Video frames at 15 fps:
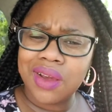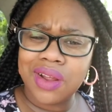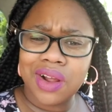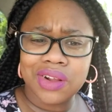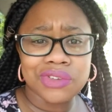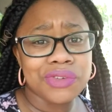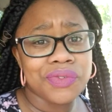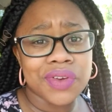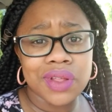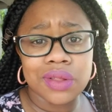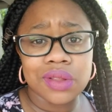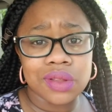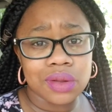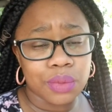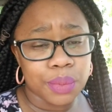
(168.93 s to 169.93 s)
it hurts your feelings
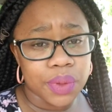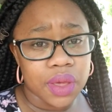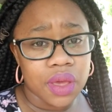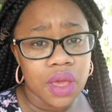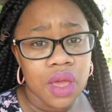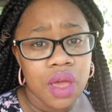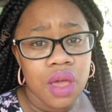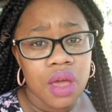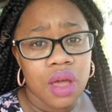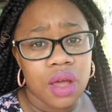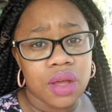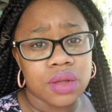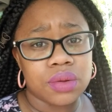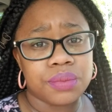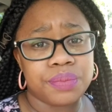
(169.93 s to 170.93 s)
a little bit
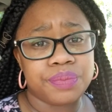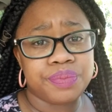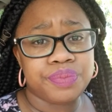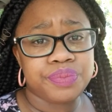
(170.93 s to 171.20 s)
um,